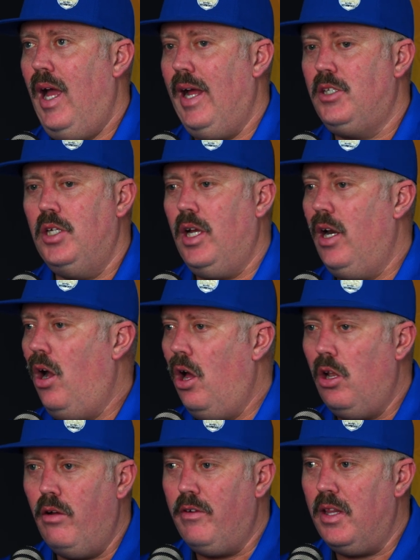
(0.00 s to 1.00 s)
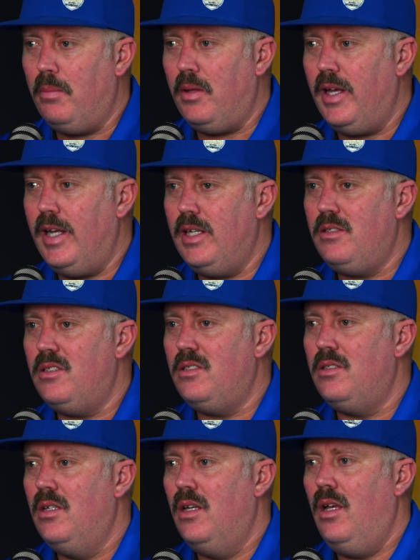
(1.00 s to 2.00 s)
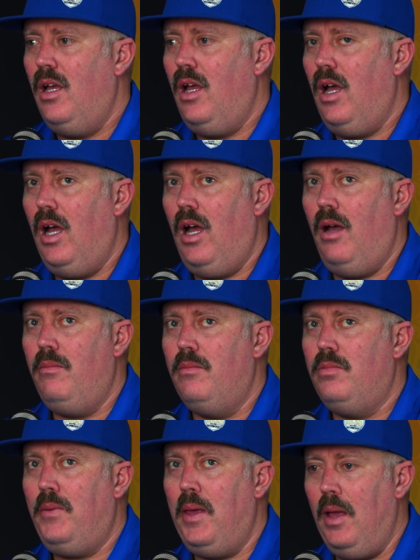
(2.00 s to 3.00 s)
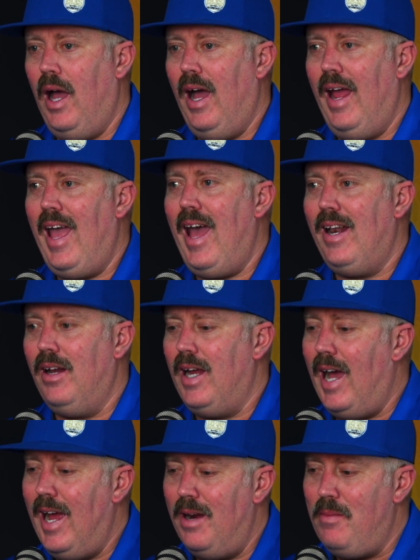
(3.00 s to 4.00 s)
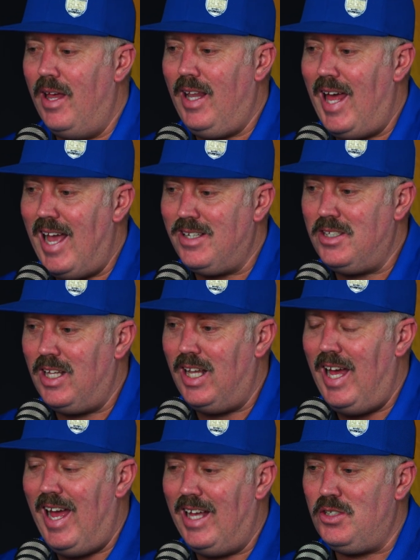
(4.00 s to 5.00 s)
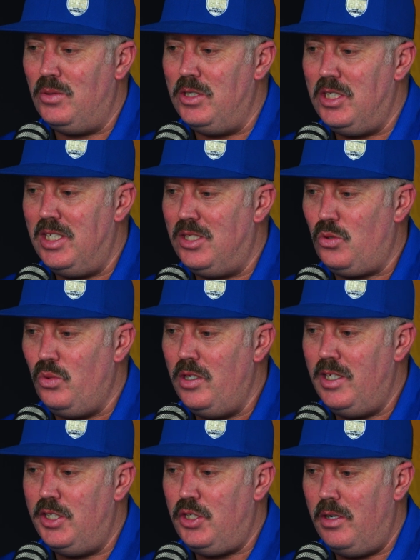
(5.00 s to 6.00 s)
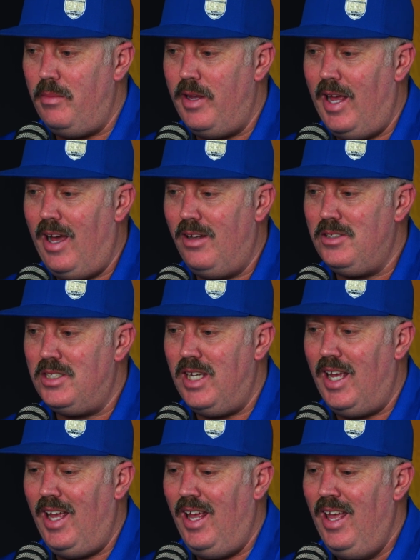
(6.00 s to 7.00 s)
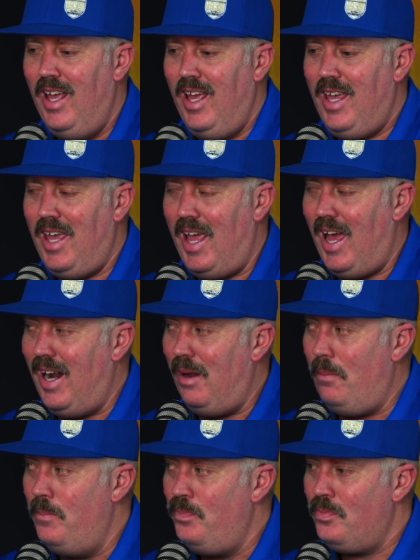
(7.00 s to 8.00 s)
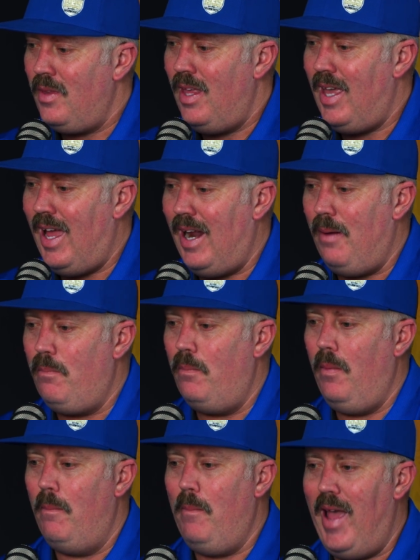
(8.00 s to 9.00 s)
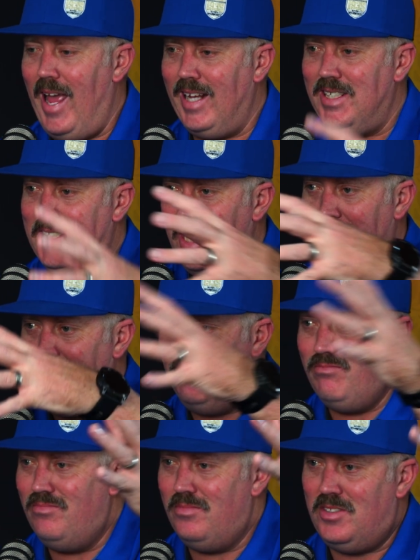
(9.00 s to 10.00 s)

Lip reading: took it all over the place. I had a guy in my last class, which this really tripped me out, say he had a magazine